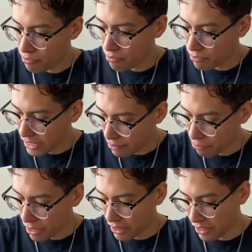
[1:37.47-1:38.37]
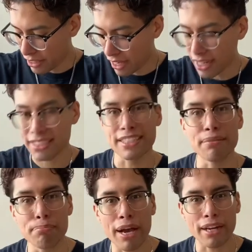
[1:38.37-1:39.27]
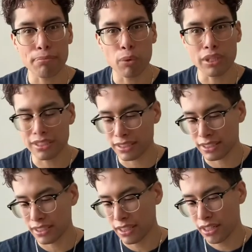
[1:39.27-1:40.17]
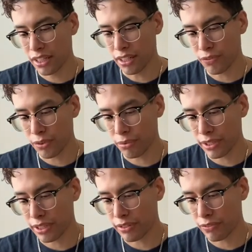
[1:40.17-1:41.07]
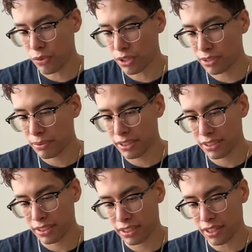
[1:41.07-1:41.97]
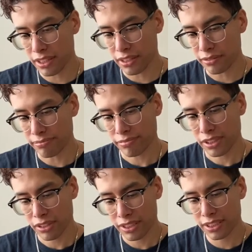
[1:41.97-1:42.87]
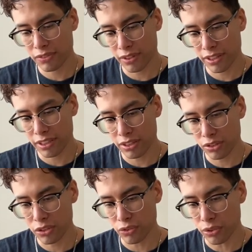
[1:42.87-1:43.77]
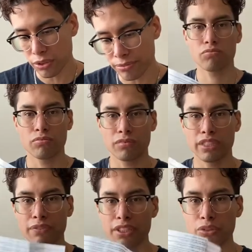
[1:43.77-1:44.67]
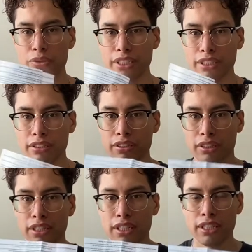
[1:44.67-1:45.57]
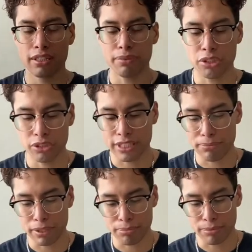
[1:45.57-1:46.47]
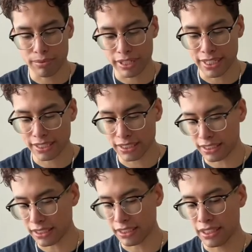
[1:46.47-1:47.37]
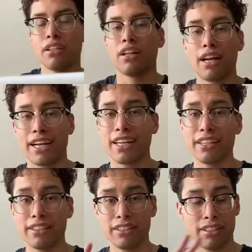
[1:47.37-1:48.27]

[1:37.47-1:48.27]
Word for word: tape them at the highest impact points um, for reinforcements. Um, so this is very useful. Give this a read, make sure you tape it up nicely. I got a